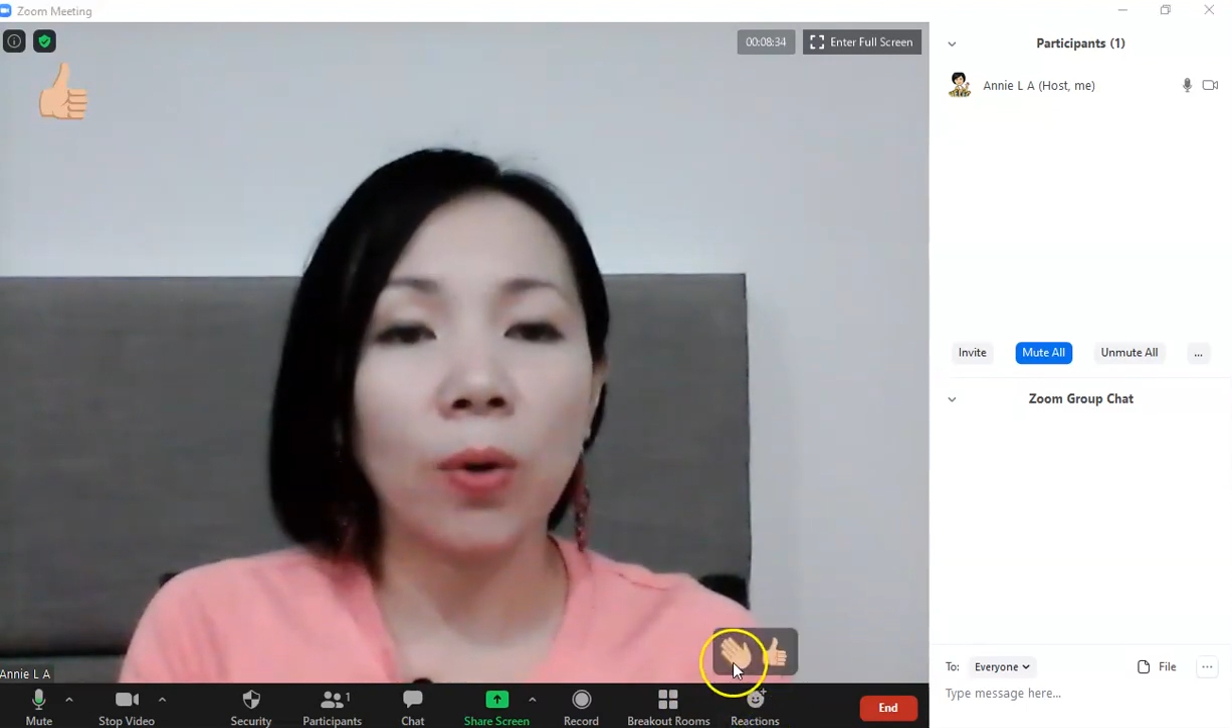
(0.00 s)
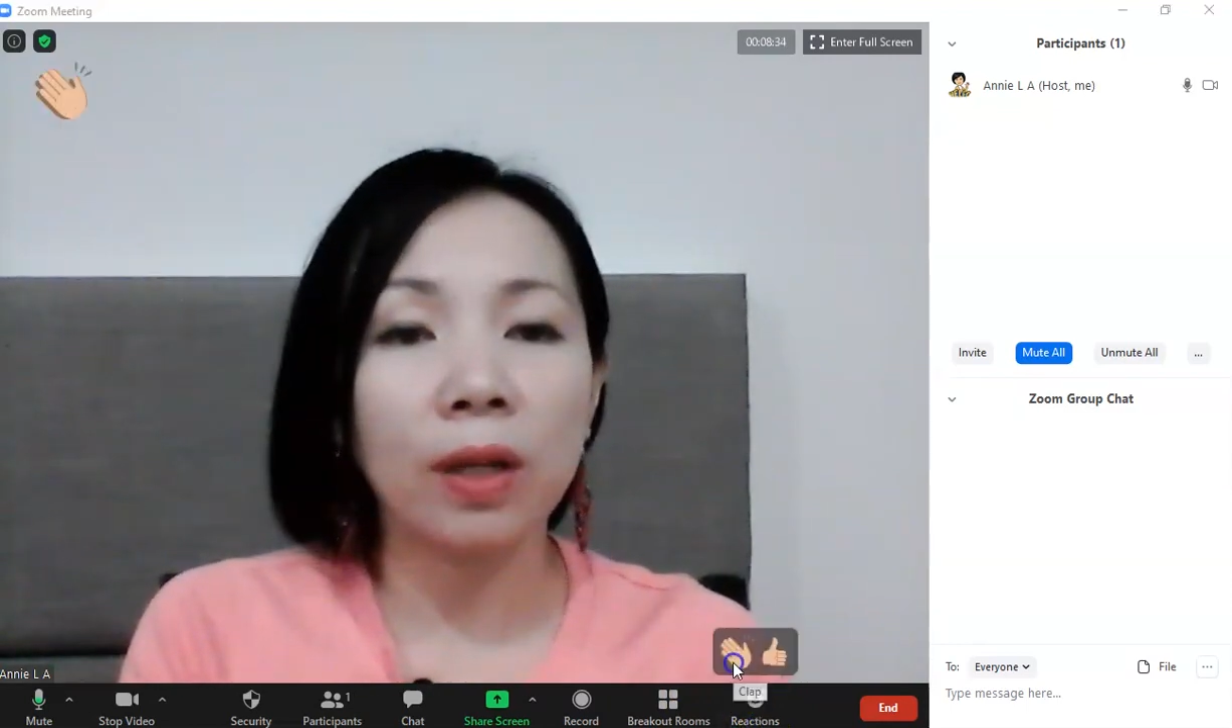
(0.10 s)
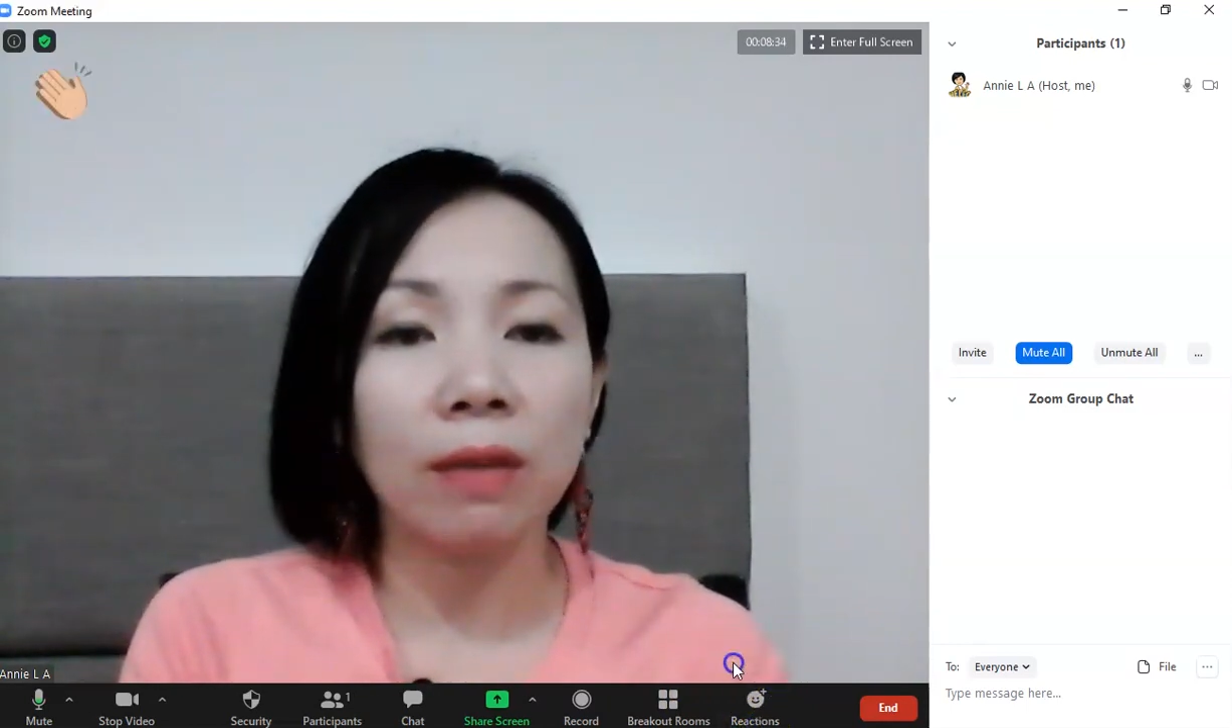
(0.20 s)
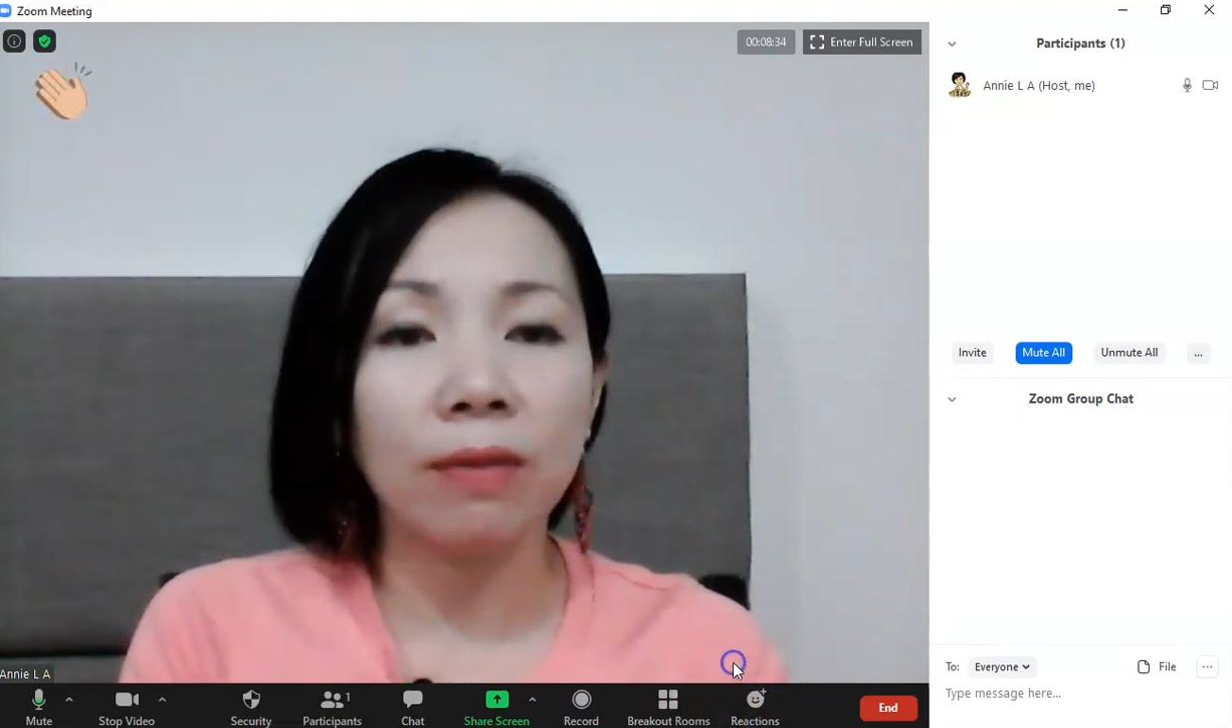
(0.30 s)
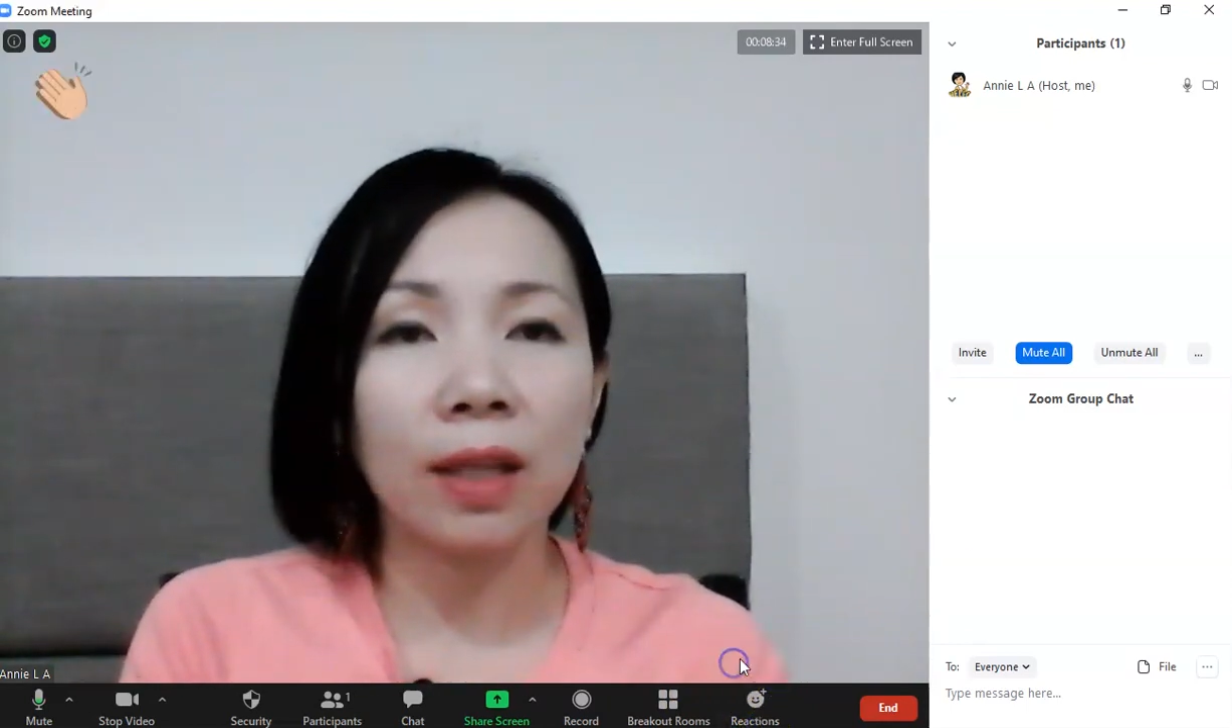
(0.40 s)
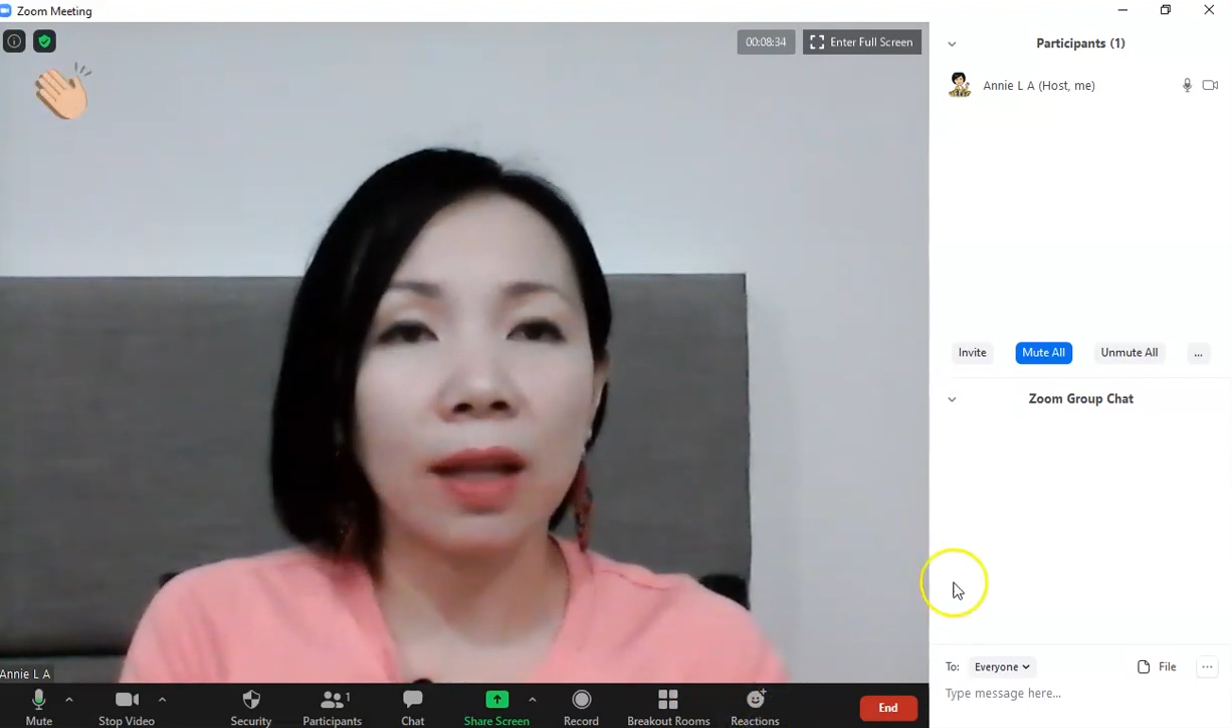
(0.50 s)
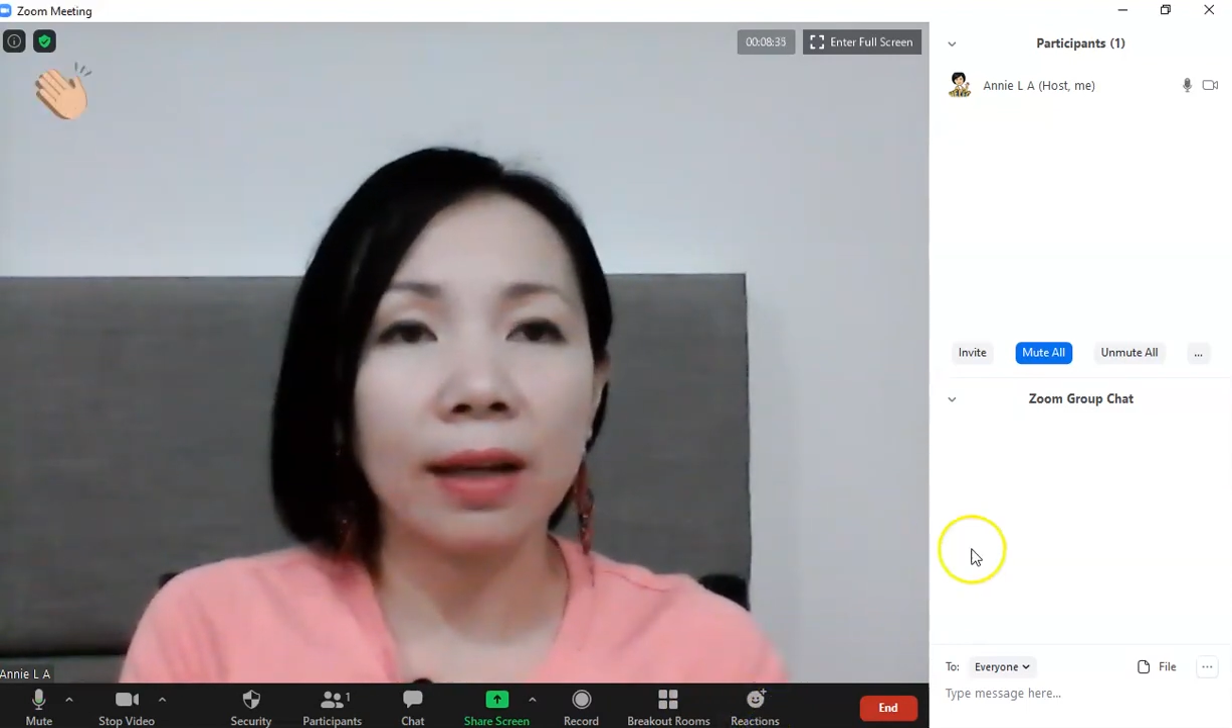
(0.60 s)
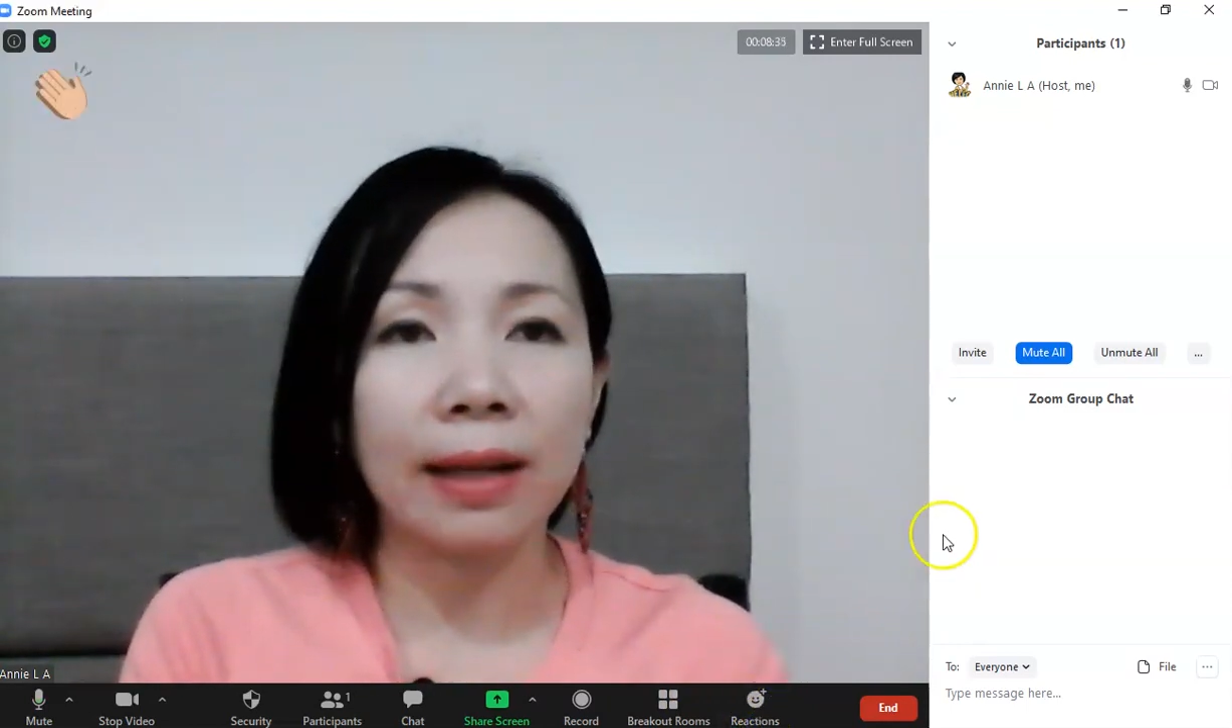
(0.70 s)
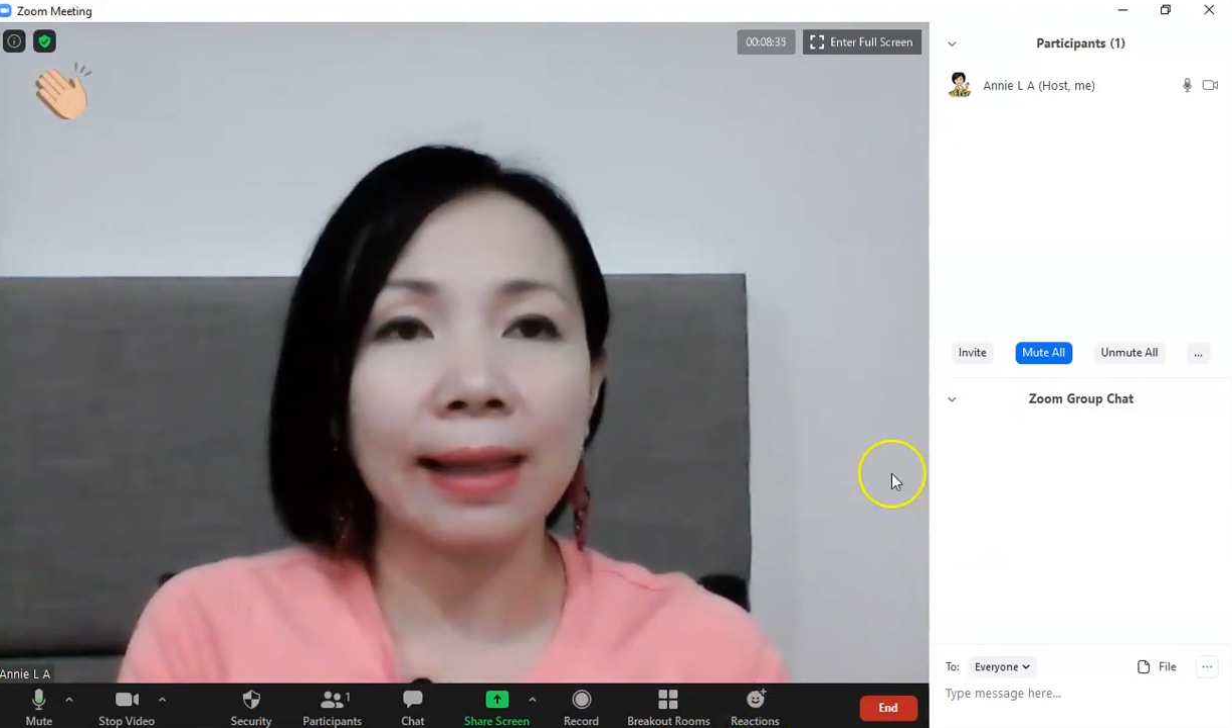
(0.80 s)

or even a